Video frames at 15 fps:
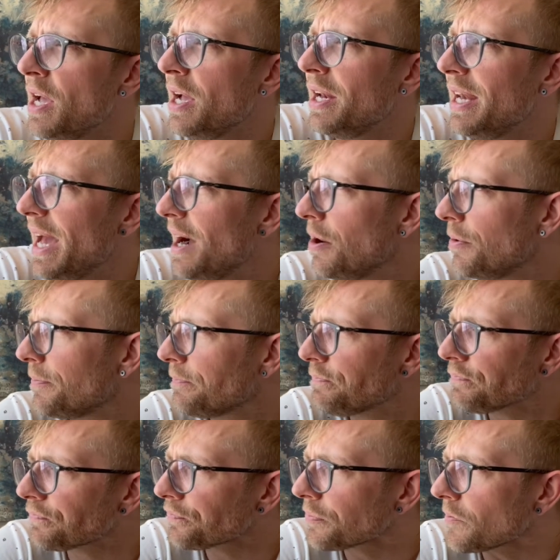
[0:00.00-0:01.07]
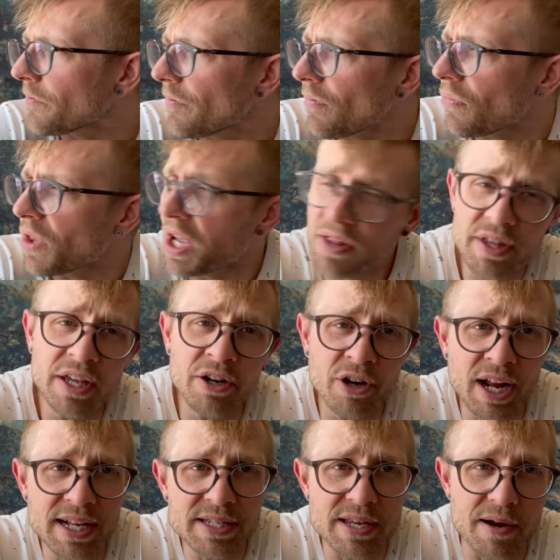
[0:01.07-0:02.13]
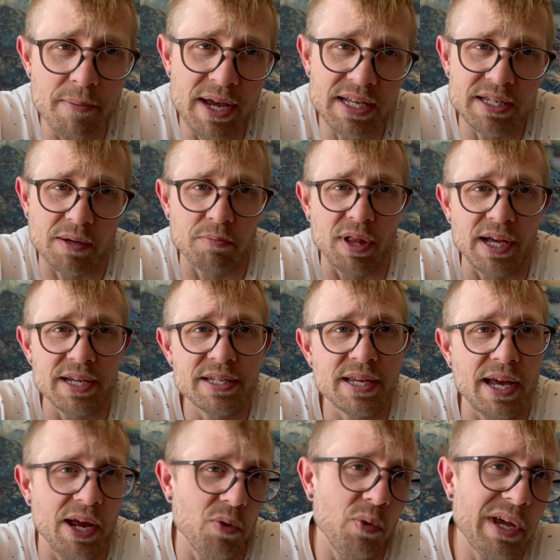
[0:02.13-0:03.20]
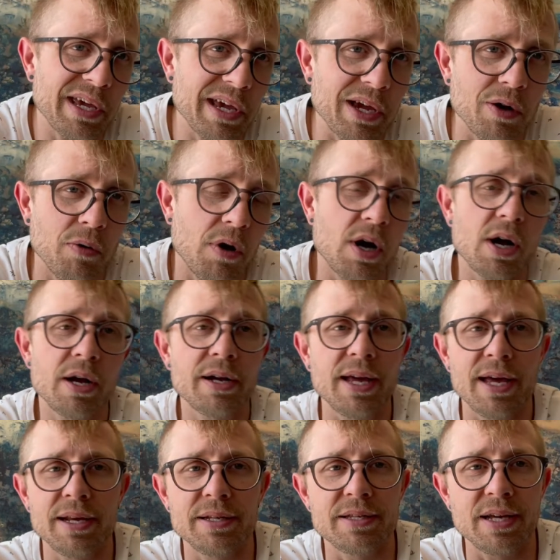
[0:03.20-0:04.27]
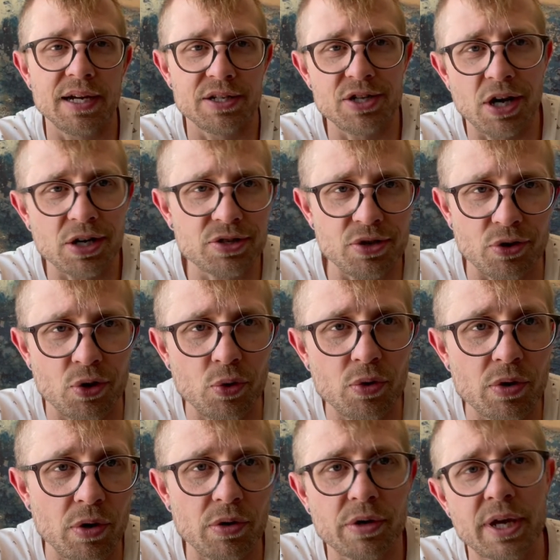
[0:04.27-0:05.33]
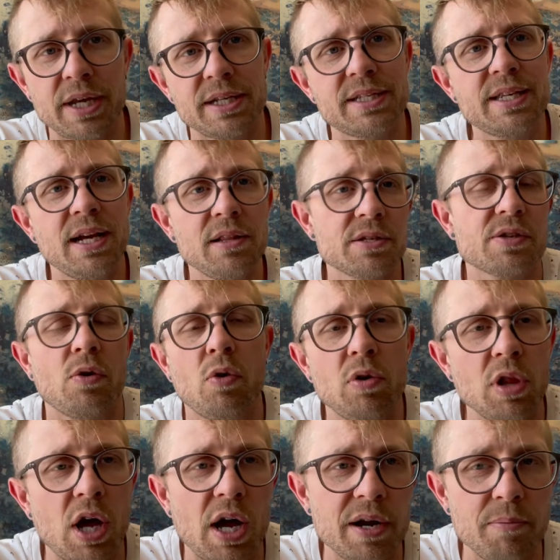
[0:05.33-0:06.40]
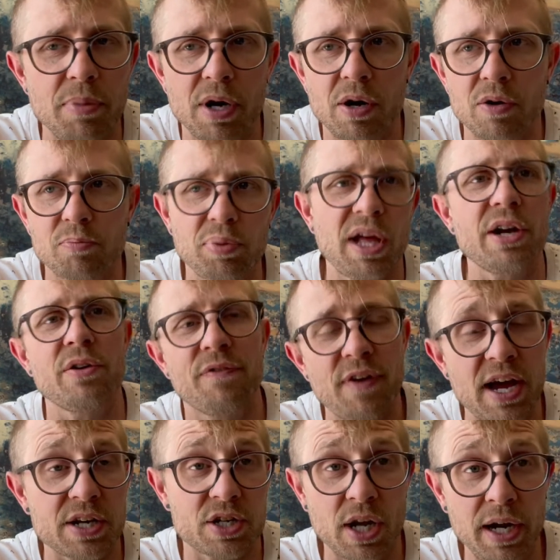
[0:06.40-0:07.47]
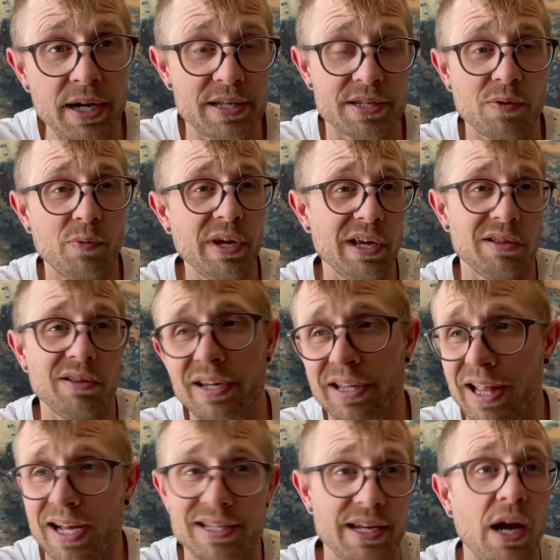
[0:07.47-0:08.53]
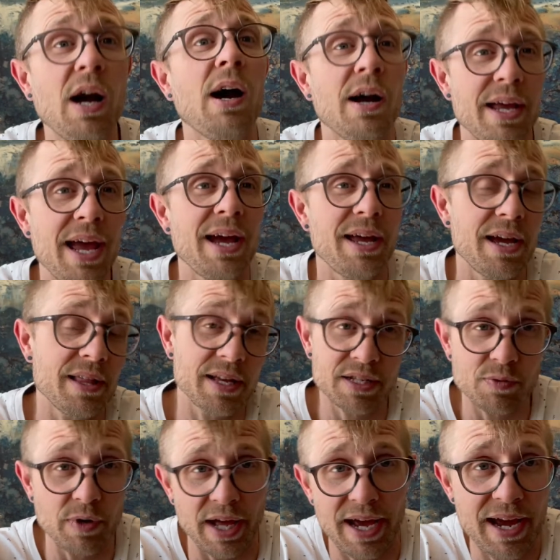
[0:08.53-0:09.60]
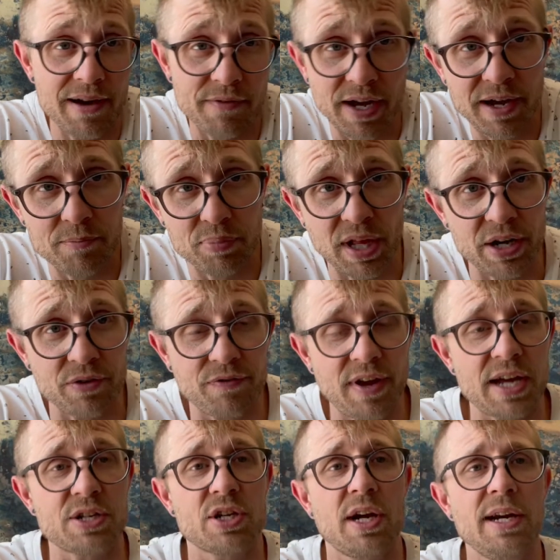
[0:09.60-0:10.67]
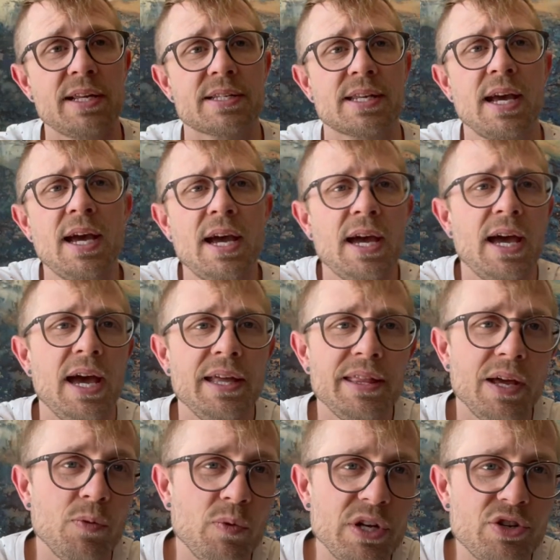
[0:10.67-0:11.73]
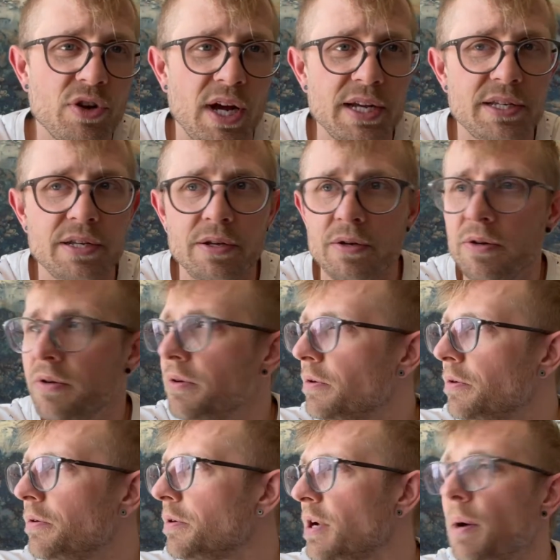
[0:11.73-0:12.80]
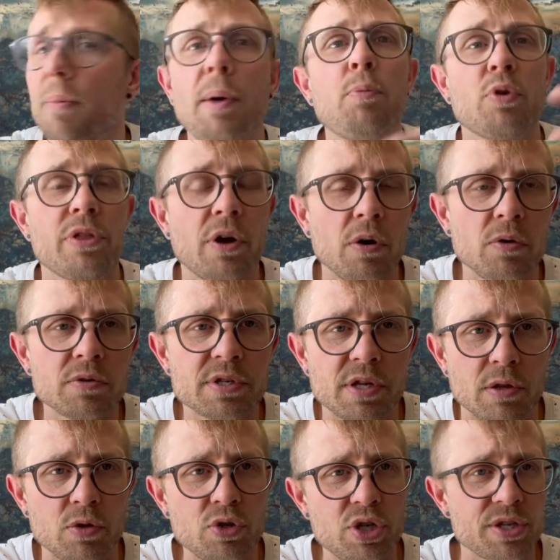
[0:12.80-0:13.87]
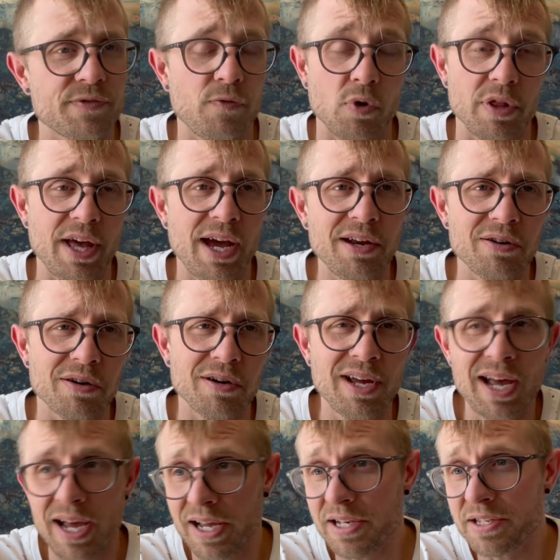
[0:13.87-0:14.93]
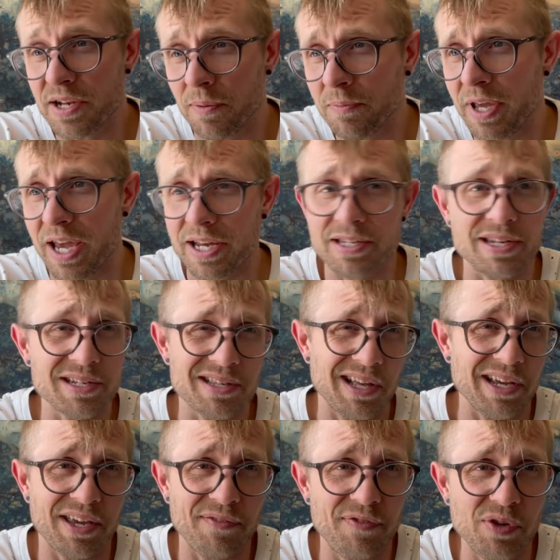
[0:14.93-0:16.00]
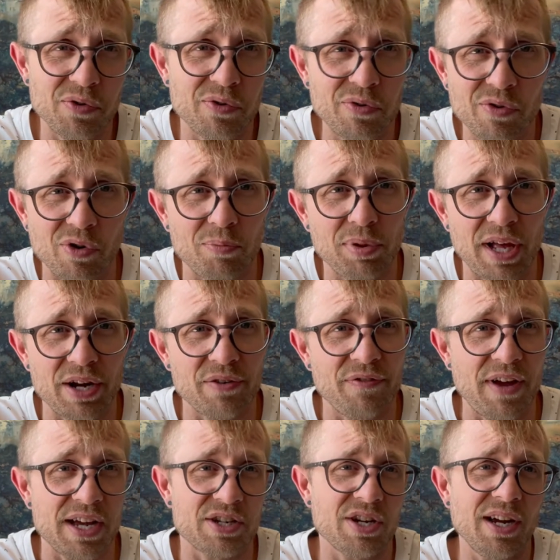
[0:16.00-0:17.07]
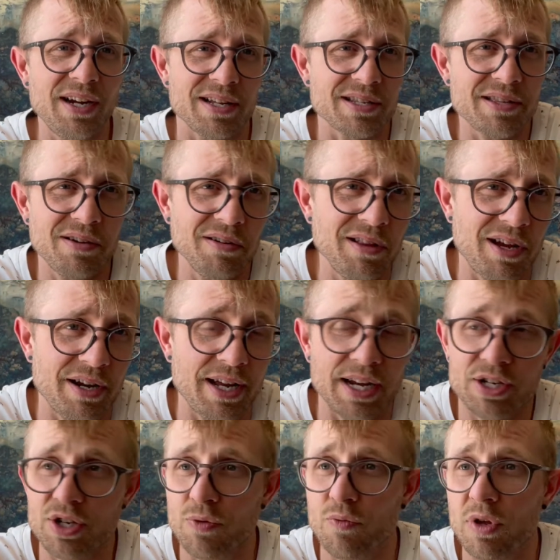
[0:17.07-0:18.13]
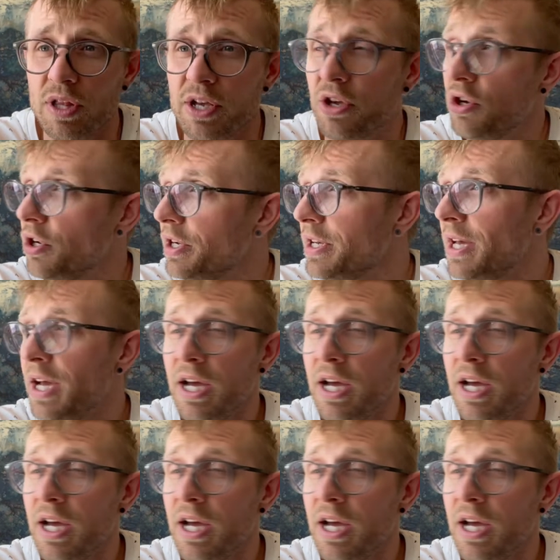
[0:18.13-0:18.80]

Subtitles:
Now, the internet's an amazing place, and we can go on and Dr. Google can tell us a whole lot about plantar fasciitis, and we can that and say, oh, yeah, that's what I have. I have plantar fasciitis. And then we try to come up with our own solutions for that. Or in some cases, like if you Google plantar fasciitis, there are a lot of actually really good